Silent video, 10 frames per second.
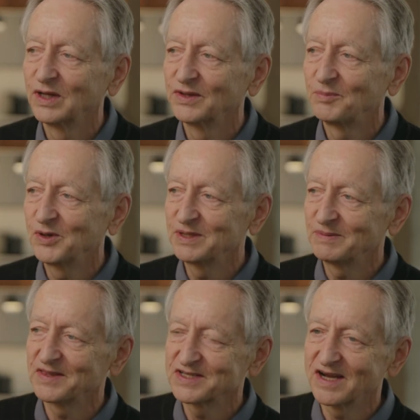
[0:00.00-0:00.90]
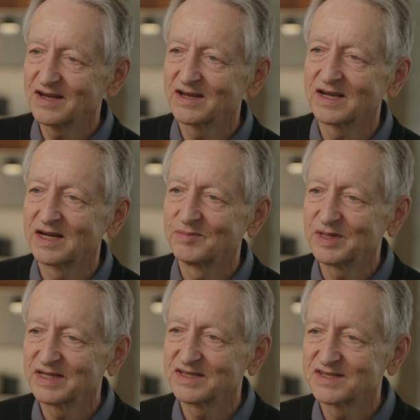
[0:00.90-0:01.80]
Well, the point about the tiger cub
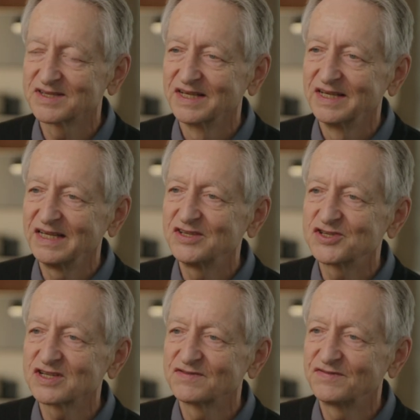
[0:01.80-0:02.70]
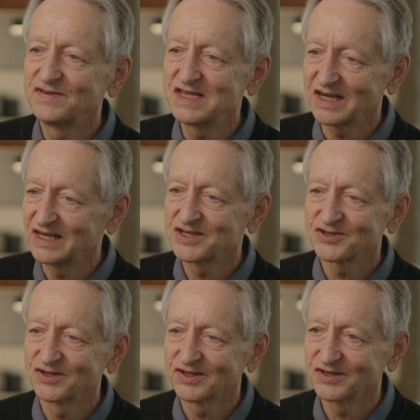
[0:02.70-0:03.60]
is it's just physically
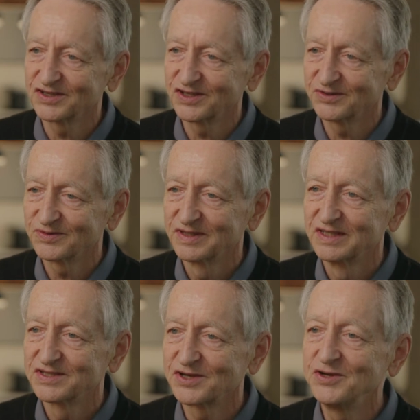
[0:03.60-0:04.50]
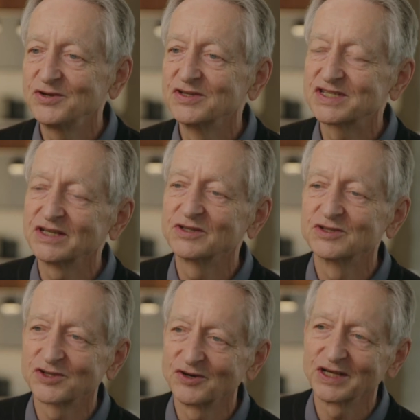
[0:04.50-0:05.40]
stronger than you. So you can still
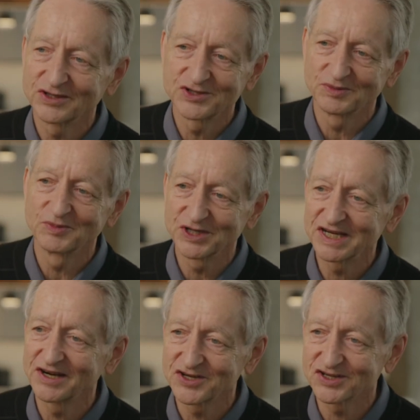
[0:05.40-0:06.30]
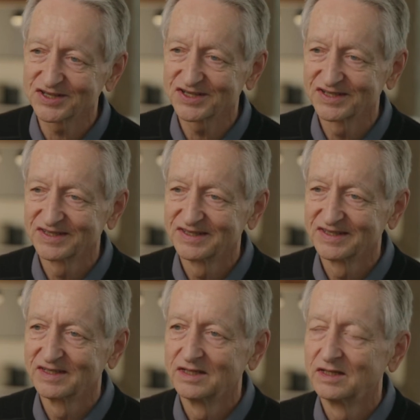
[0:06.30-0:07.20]
control it because you're more intelligent.
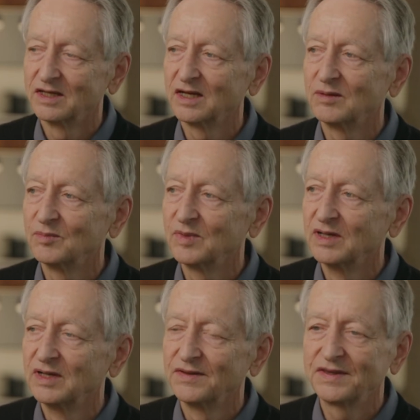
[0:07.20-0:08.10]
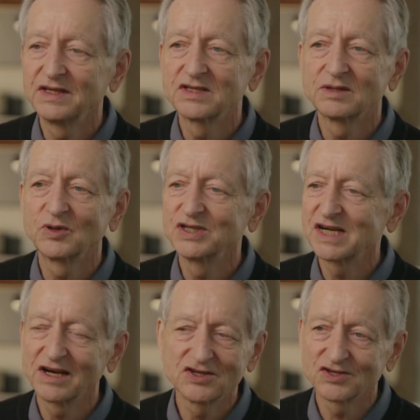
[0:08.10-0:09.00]
Yeah. Things that are more
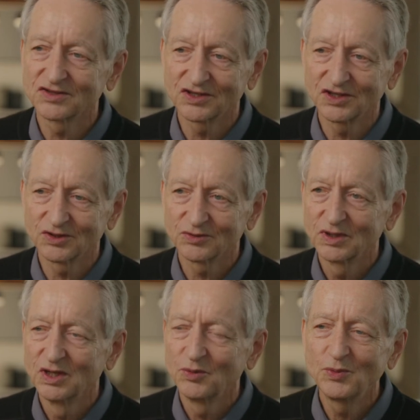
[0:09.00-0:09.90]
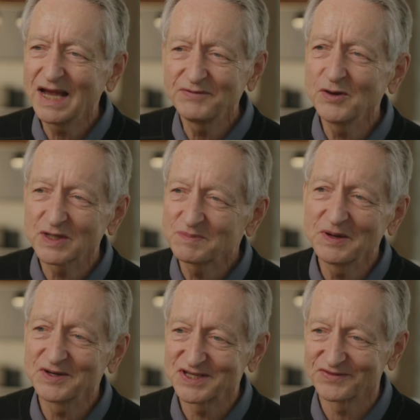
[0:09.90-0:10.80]
intelligent than you, we have no
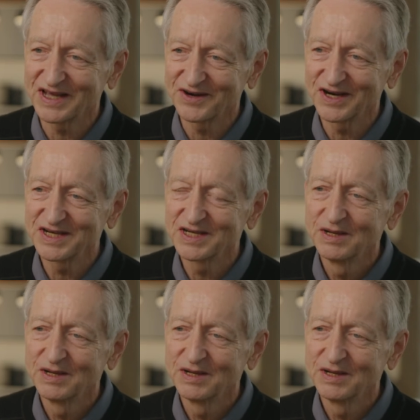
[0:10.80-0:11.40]
experience of that, right?